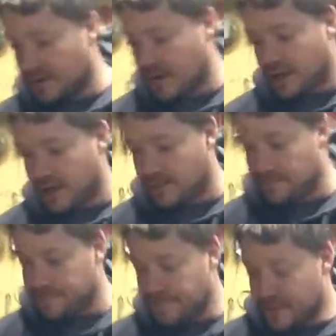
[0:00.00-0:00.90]

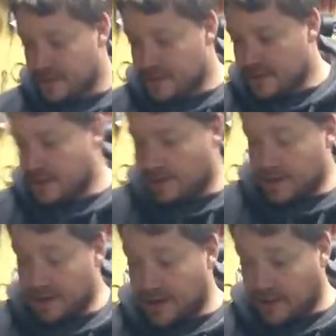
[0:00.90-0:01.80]
I
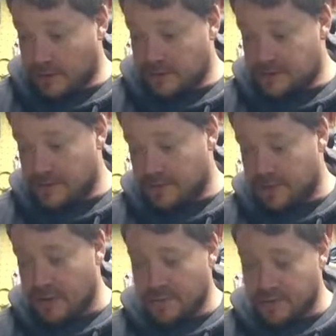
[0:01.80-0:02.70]
mean, kind of learned something
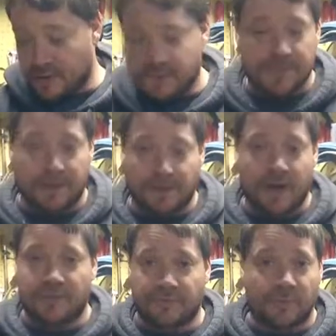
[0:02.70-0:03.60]
new. I'm sure it's been
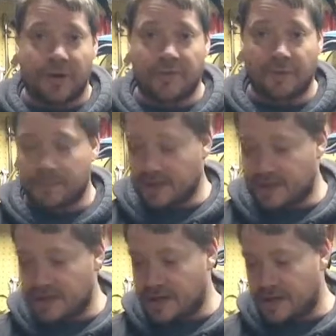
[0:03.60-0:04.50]
around forever,
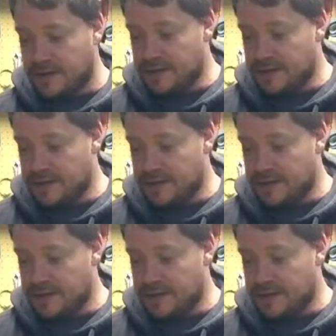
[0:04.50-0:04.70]
but the